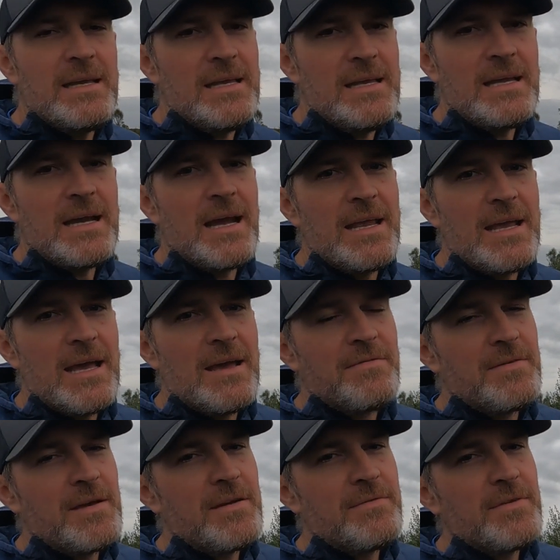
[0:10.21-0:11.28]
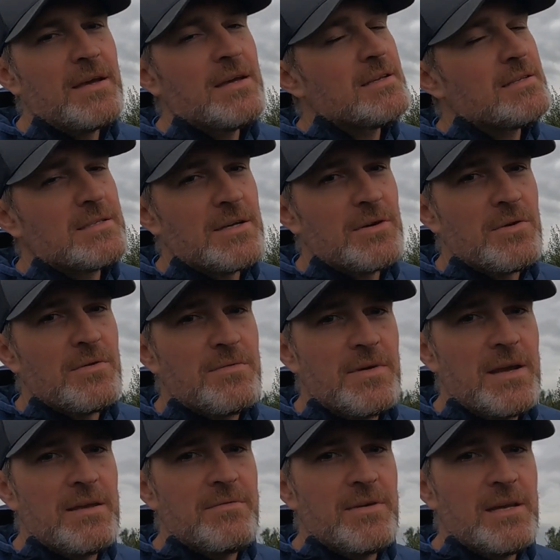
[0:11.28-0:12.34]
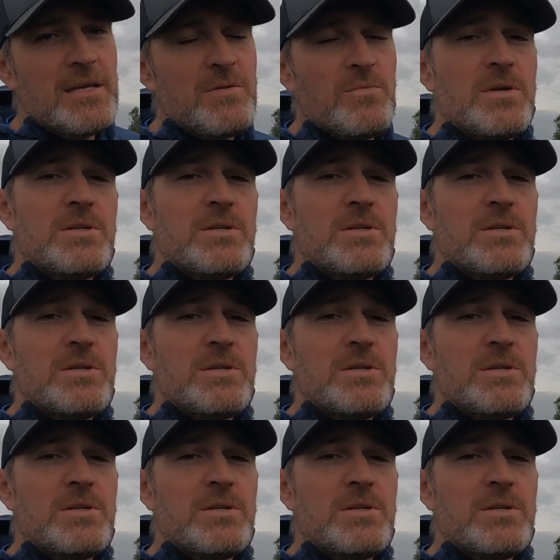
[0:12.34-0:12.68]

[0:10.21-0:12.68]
EIFF-0058,